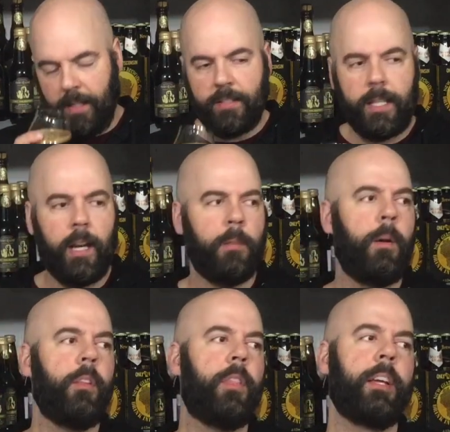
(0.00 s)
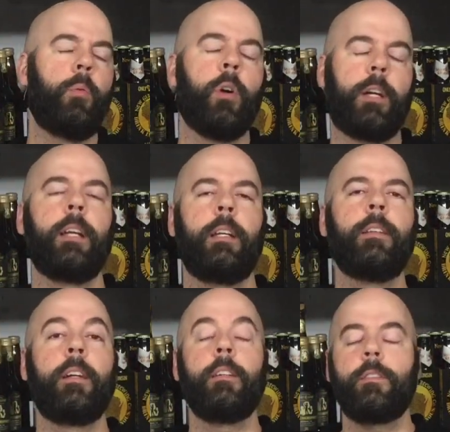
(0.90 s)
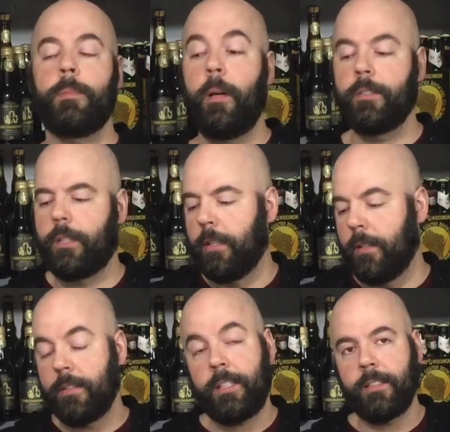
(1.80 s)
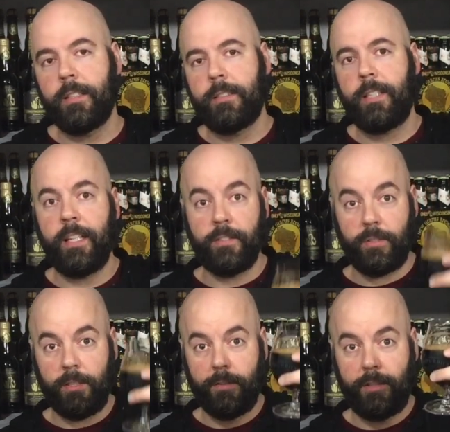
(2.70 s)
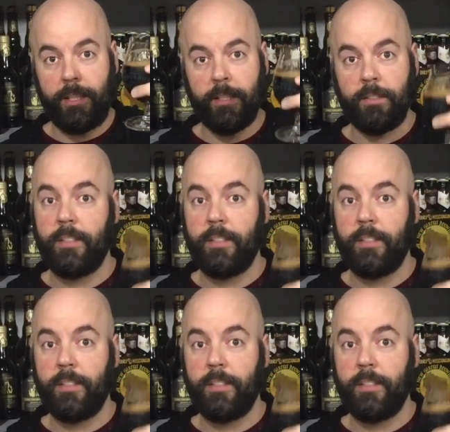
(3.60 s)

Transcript: Nice caramel thing working in there. Smells good. Let's get to the taste. Cheers.